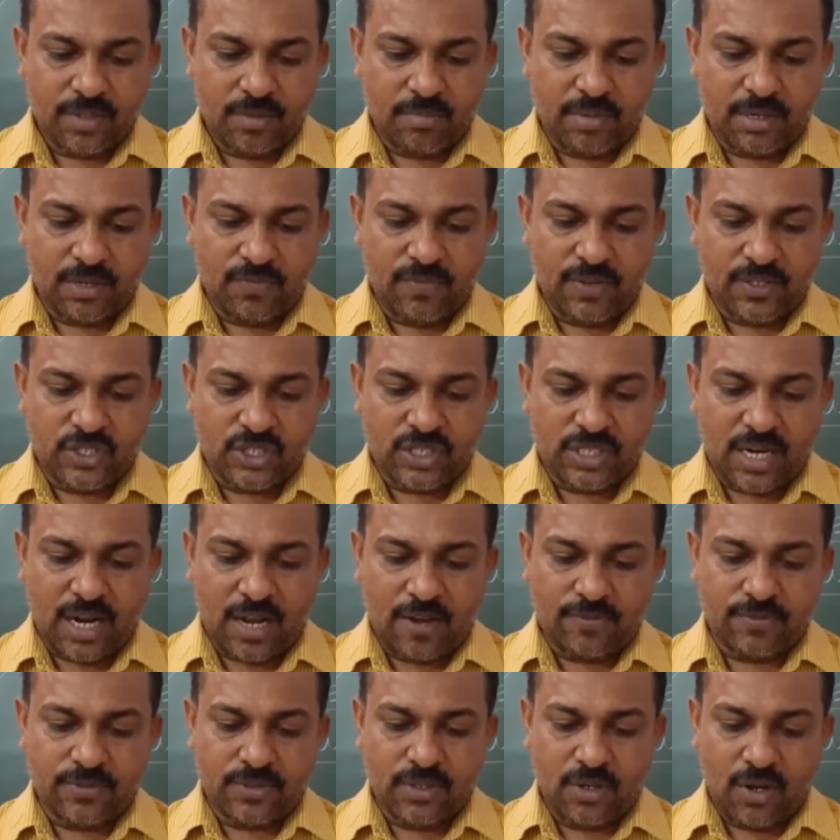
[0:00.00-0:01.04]
But
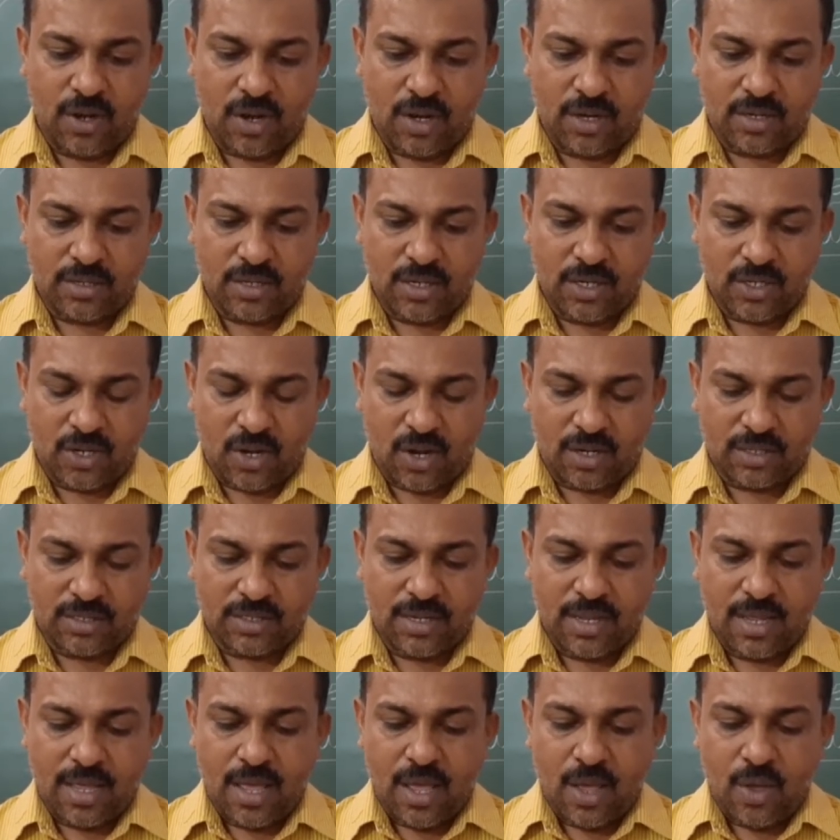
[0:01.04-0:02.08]
witchcraft or
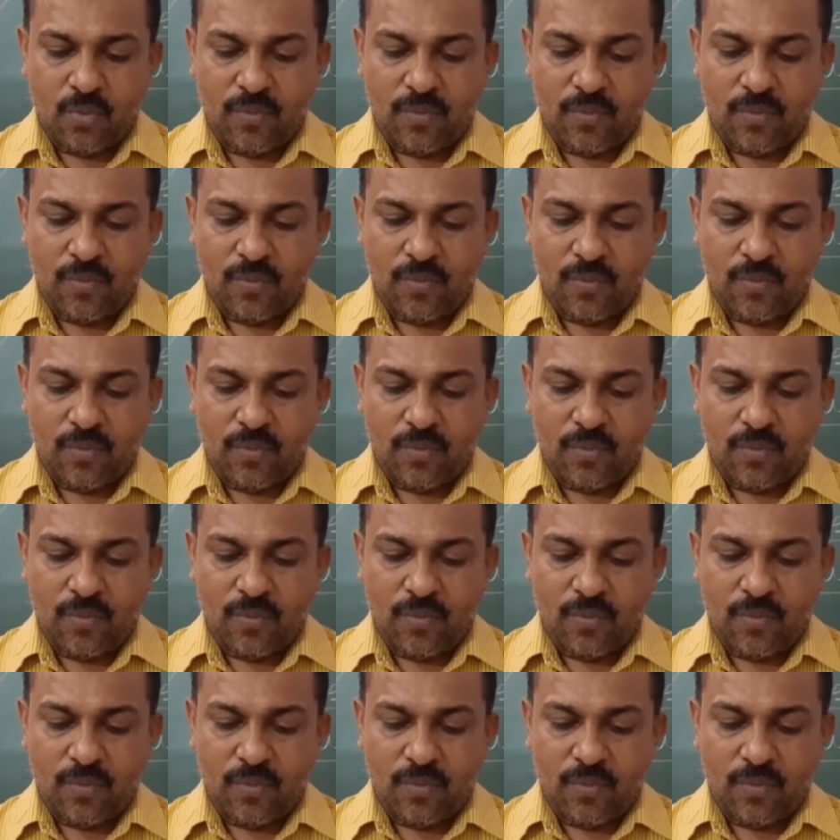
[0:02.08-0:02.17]
not,